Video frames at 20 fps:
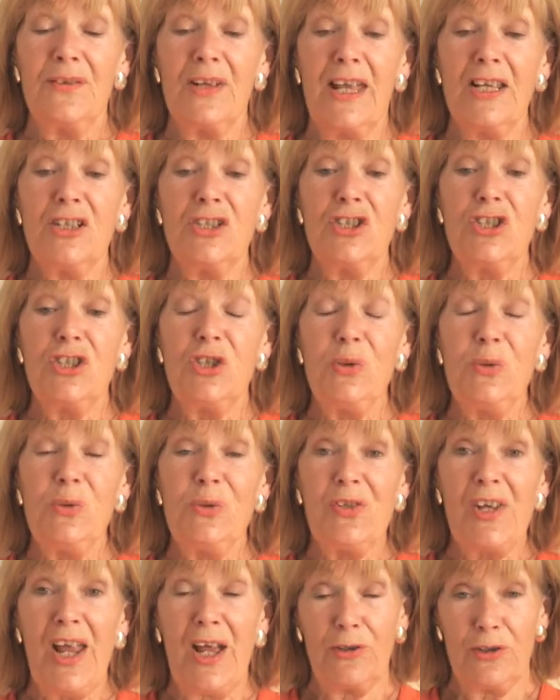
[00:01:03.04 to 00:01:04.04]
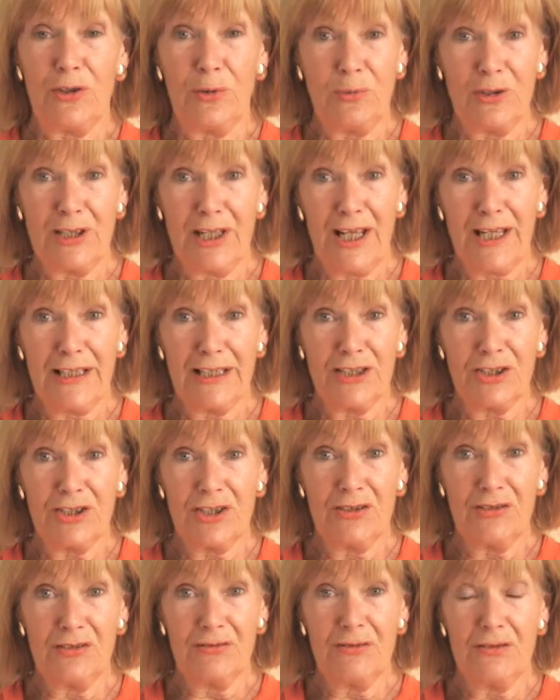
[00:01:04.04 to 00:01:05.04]
And choose how you would like
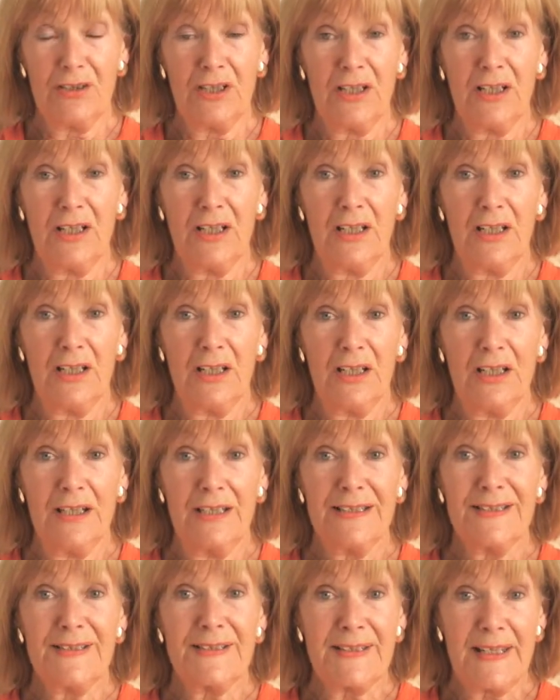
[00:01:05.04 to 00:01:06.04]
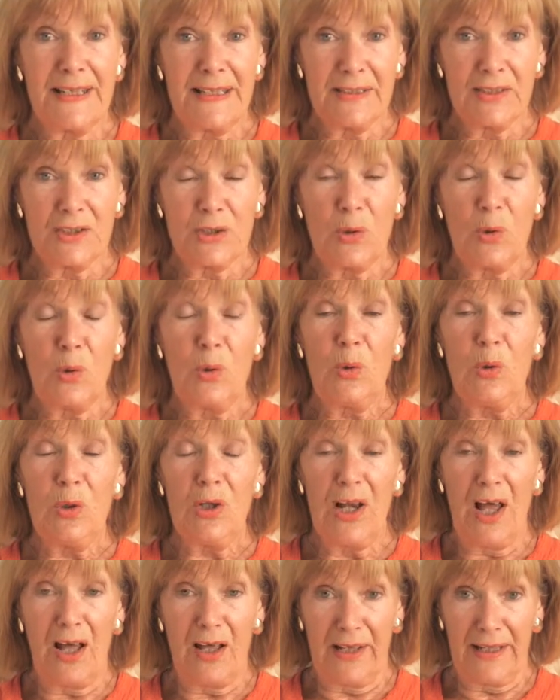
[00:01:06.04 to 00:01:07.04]
to sit or
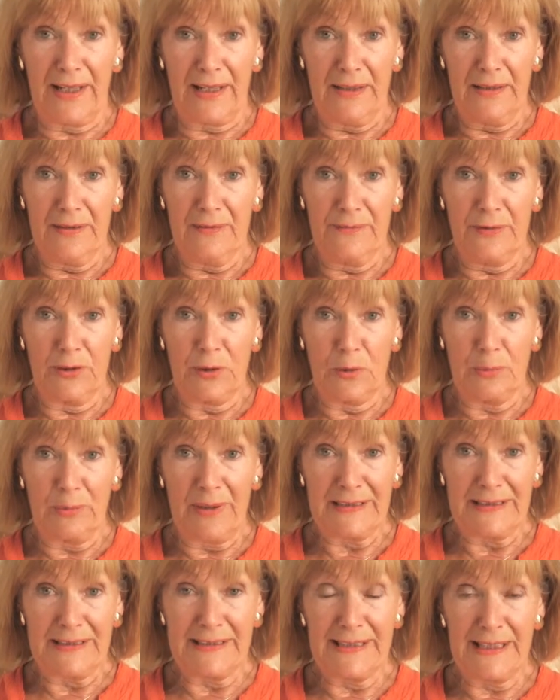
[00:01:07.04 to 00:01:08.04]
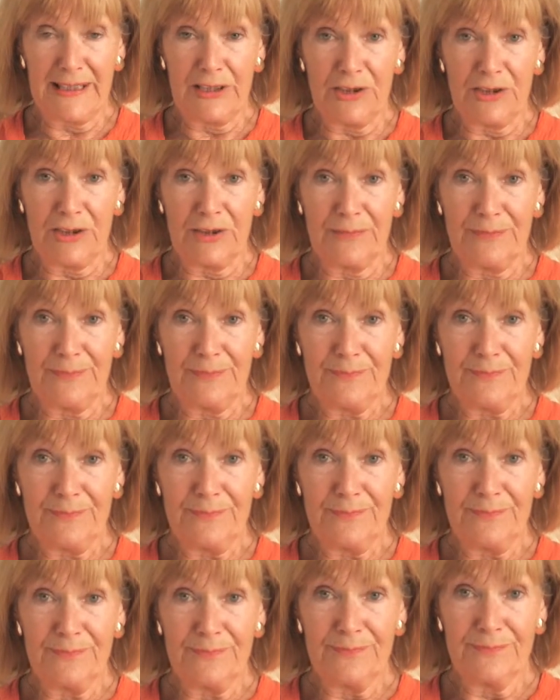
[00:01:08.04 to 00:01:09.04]
lie for your meditation.
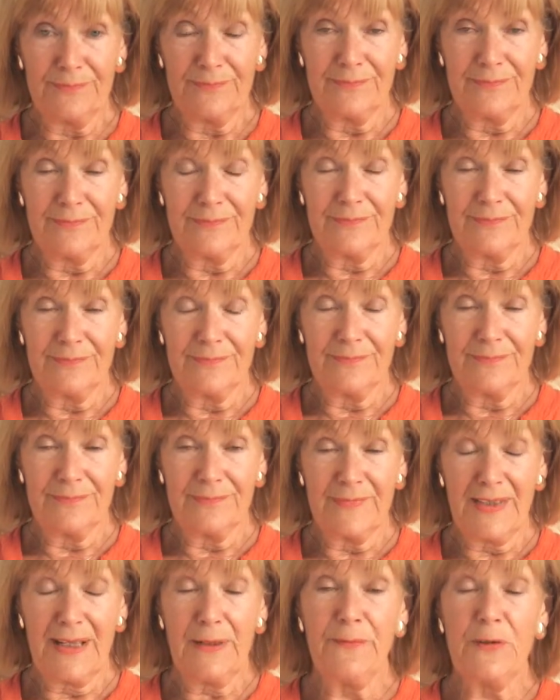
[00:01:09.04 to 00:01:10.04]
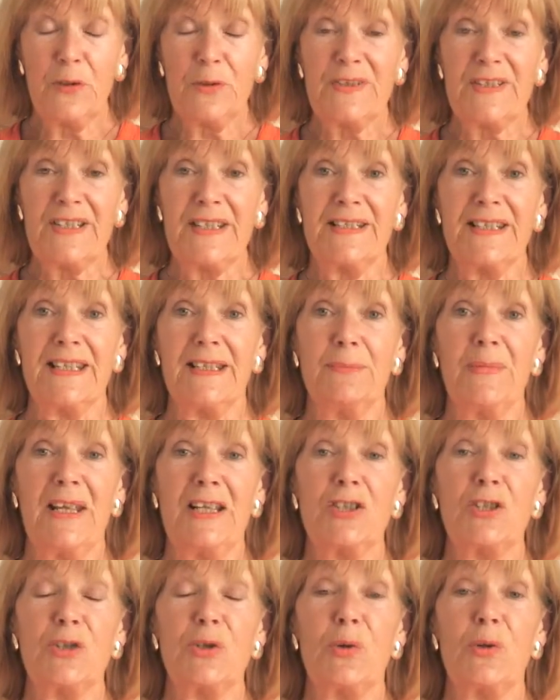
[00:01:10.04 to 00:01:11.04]
If you're sitting,
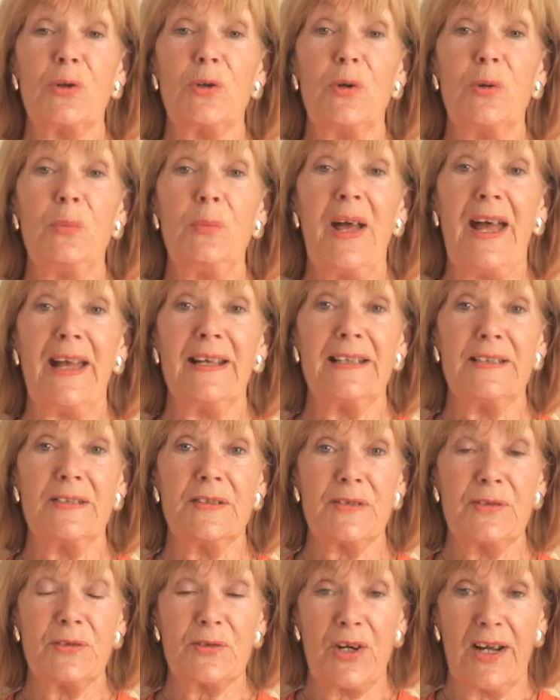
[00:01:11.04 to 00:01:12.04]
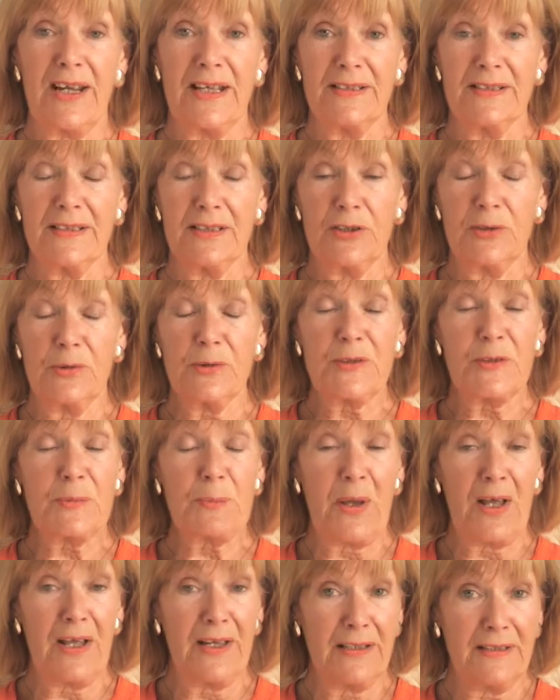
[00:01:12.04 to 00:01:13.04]
make sure your back is straight and your
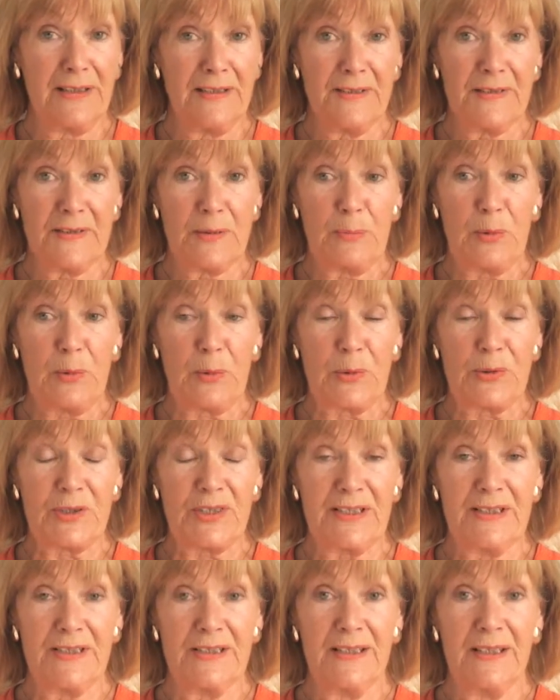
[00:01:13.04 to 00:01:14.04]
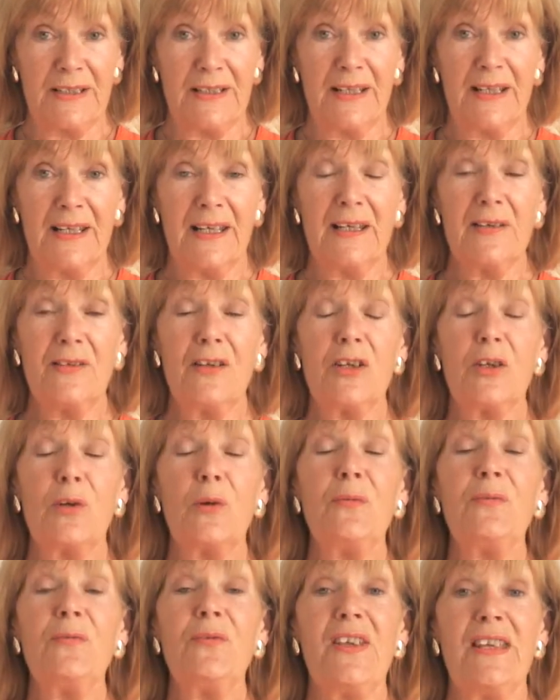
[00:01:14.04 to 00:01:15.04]
spine is supported and that
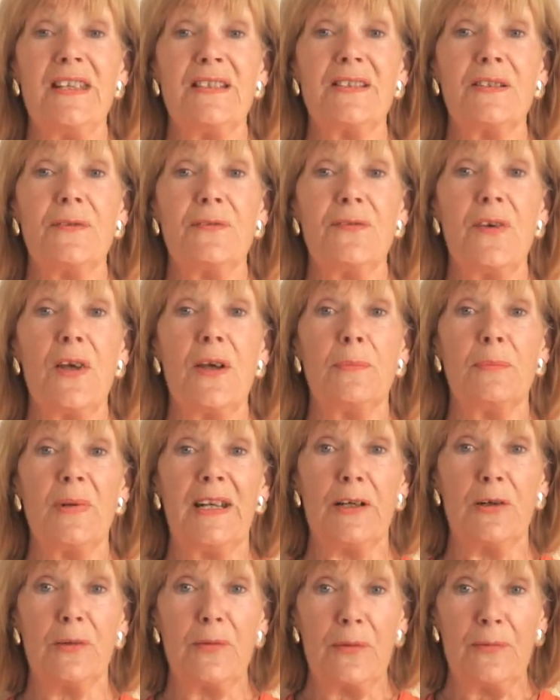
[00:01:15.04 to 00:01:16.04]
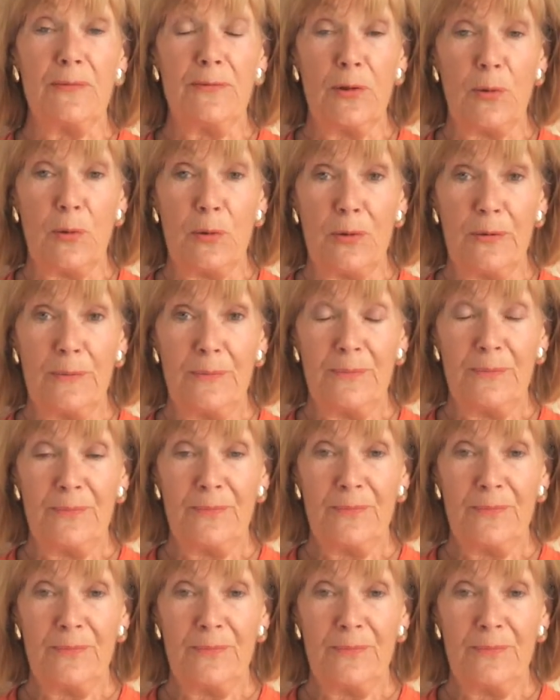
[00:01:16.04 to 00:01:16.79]
your feet are firmly on the floor.